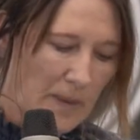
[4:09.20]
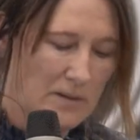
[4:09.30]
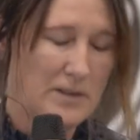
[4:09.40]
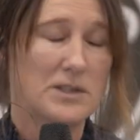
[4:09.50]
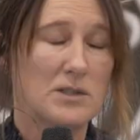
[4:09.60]

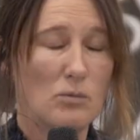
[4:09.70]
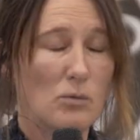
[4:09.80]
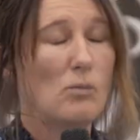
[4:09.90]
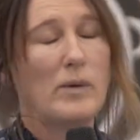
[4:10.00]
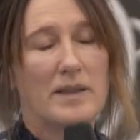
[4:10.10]

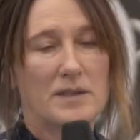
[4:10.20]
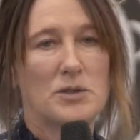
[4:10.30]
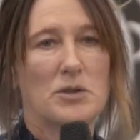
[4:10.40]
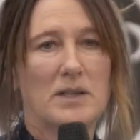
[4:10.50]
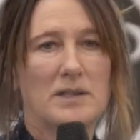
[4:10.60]
the
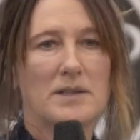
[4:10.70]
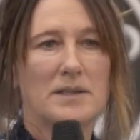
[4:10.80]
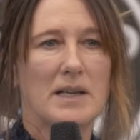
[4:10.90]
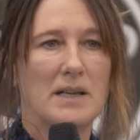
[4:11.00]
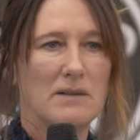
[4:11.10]
students
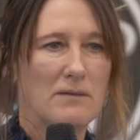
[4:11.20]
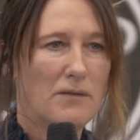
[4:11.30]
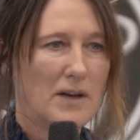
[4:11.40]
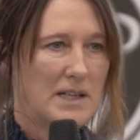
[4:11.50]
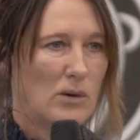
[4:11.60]
can
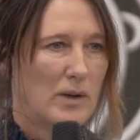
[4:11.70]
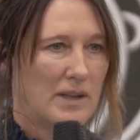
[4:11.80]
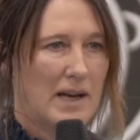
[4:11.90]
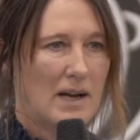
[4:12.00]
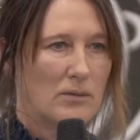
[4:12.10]
find out where they
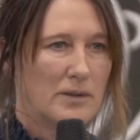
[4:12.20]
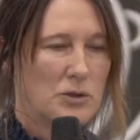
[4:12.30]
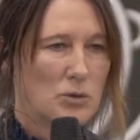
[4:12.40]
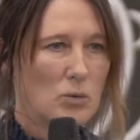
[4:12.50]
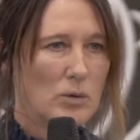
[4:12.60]
are on the
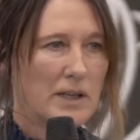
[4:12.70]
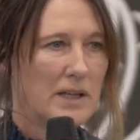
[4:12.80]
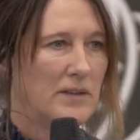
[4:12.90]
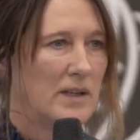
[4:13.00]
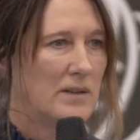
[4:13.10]
draw,
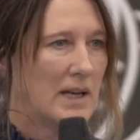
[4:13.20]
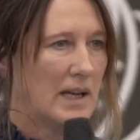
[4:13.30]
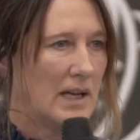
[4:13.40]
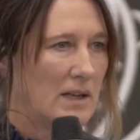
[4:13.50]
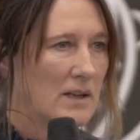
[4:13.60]
and then
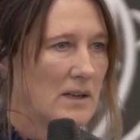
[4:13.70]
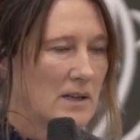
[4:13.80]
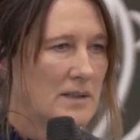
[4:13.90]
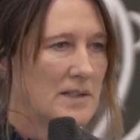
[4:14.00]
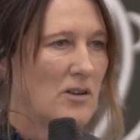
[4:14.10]
they
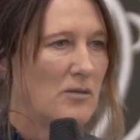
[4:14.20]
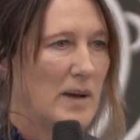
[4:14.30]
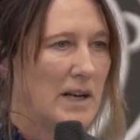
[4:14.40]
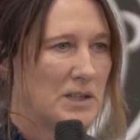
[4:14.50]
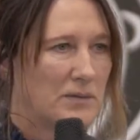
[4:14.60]

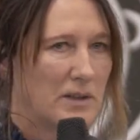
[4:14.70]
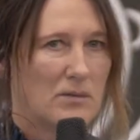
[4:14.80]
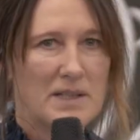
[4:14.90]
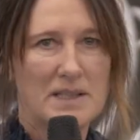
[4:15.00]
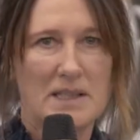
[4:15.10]
self-manage for the
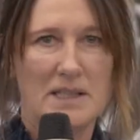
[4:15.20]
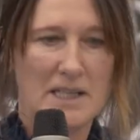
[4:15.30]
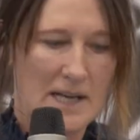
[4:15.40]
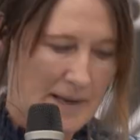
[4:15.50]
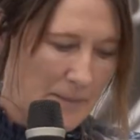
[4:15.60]
rest of the
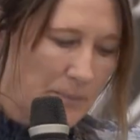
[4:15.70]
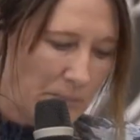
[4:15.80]
day.